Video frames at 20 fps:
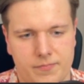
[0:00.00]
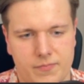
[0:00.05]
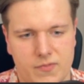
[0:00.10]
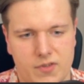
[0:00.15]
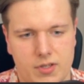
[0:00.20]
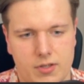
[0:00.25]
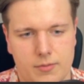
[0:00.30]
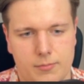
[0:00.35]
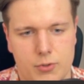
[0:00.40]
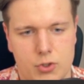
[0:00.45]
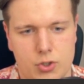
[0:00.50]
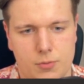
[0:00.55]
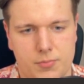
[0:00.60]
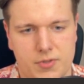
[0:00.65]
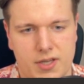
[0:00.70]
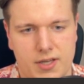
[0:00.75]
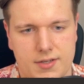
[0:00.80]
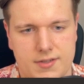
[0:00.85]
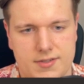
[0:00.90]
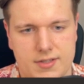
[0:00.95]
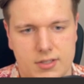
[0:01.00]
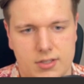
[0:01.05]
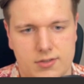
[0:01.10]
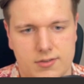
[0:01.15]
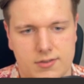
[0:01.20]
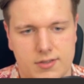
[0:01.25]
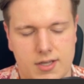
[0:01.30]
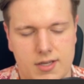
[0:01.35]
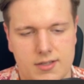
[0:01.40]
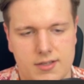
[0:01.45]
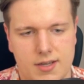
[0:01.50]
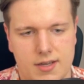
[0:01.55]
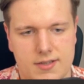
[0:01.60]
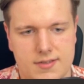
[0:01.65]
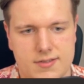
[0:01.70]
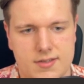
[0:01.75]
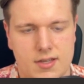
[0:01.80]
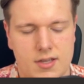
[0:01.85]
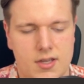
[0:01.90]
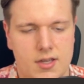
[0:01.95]
bishop takes, and king takes,
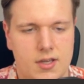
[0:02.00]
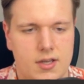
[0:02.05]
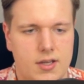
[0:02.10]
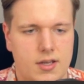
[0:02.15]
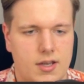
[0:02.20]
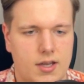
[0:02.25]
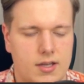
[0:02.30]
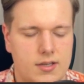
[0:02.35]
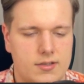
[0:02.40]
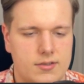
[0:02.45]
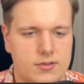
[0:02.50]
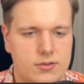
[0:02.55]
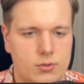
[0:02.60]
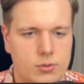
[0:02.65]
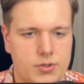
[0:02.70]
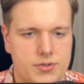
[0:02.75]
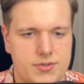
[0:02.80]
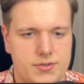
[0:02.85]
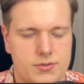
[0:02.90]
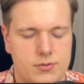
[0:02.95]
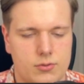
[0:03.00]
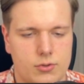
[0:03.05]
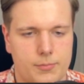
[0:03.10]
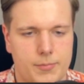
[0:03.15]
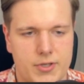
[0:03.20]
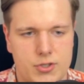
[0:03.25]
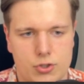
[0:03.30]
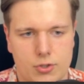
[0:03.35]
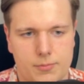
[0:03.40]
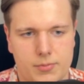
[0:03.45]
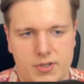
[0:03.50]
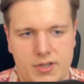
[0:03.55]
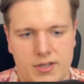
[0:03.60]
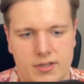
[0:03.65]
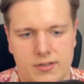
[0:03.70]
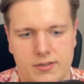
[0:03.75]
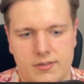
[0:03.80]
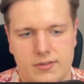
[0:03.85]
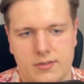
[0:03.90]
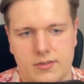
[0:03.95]
and you lost your bishop.
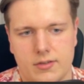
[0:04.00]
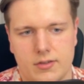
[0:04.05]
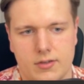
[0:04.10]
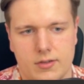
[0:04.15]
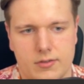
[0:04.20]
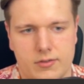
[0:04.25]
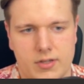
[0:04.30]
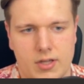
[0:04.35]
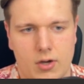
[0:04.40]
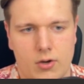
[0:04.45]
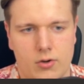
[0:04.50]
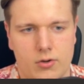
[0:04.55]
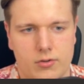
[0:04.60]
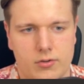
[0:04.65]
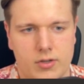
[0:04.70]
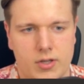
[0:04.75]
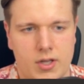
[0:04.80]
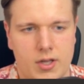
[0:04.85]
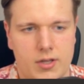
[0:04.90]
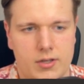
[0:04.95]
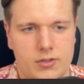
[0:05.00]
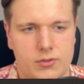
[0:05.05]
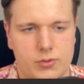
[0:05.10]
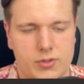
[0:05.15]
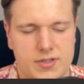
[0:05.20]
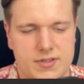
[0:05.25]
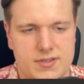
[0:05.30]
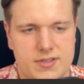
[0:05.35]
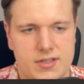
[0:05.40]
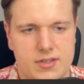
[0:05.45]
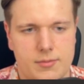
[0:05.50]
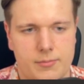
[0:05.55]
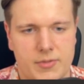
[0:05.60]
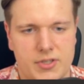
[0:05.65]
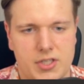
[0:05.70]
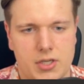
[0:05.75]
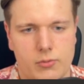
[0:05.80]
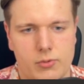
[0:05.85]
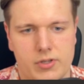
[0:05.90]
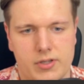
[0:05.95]
And now you can see the
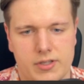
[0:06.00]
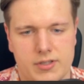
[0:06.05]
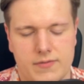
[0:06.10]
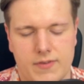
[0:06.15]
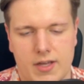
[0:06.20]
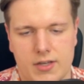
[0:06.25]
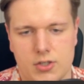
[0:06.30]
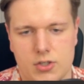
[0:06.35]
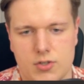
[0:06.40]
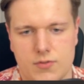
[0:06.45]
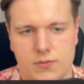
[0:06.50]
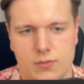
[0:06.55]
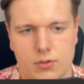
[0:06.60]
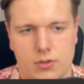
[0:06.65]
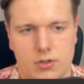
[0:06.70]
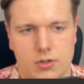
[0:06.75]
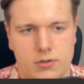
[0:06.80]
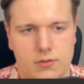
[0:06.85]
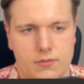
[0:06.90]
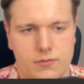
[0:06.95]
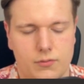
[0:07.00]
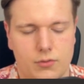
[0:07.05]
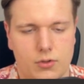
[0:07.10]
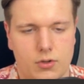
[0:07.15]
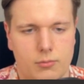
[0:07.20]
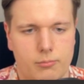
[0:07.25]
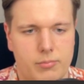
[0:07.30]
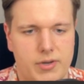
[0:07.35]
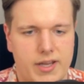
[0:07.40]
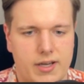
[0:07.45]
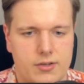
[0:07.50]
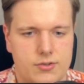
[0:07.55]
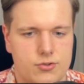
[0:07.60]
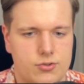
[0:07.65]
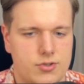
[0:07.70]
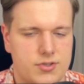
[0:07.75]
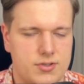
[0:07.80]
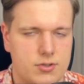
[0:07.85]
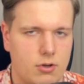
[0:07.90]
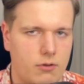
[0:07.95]
material advantage for black is
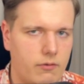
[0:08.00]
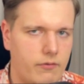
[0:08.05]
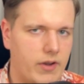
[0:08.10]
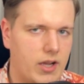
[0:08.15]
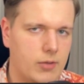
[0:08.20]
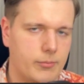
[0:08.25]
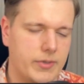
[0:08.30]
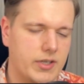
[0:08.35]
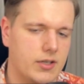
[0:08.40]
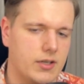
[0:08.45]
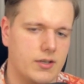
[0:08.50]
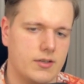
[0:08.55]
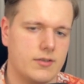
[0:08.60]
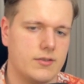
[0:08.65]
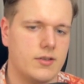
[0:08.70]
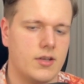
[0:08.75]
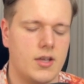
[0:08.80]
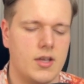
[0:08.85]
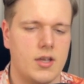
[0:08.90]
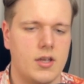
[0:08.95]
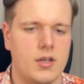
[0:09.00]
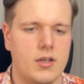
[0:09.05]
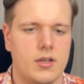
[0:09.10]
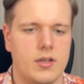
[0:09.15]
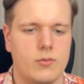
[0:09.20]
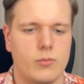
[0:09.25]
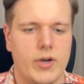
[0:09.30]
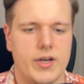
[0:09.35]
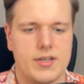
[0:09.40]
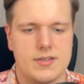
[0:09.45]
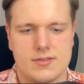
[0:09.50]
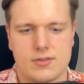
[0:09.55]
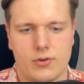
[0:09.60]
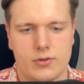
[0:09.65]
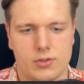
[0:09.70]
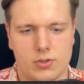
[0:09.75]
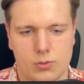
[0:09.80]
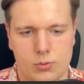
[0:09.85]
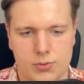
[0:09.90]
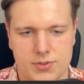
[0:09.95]
just overwhelming, and white is going
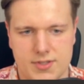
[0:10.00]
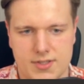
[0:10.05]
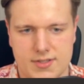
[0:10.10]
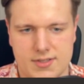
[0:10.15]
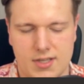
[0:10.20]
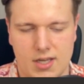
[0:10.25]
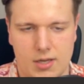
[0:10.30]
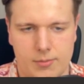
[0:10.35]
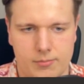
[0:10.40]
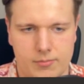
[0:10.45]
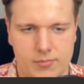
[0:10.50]
to lose this game